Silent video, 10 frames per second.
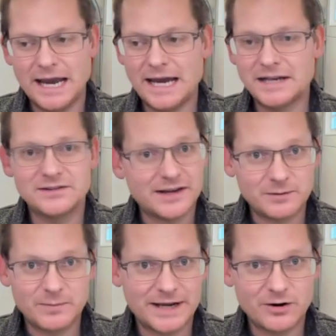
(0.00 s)
And it's
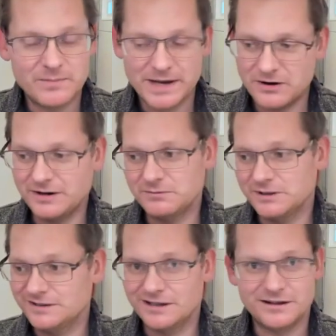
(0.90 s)
getting better and better. And
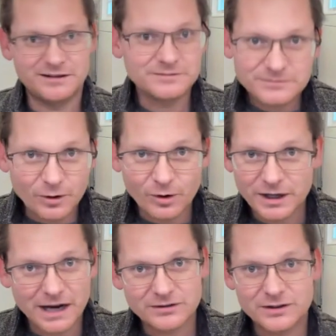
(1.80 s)
we are
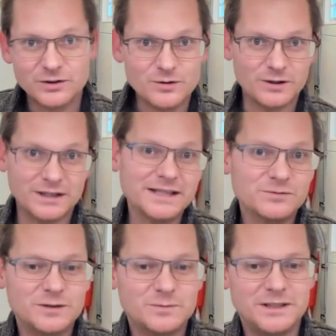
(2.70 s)
rolling out the new one as
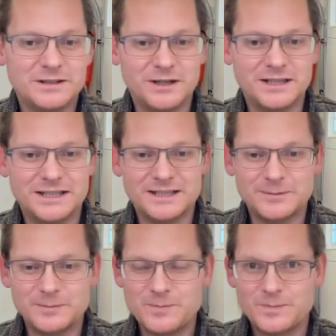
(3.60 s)
we speak, right?
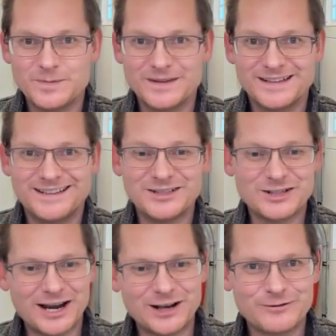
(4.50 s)
Um, the
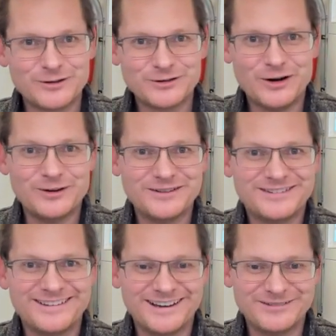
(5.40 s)
title of the show
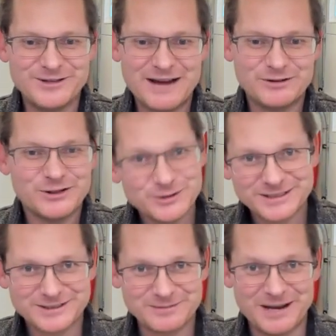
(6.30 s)
is like we have a new
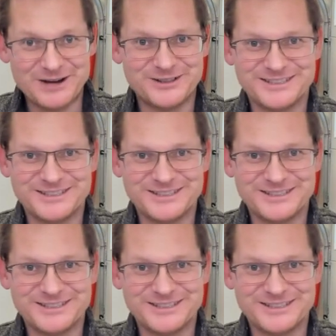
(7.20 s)
system now.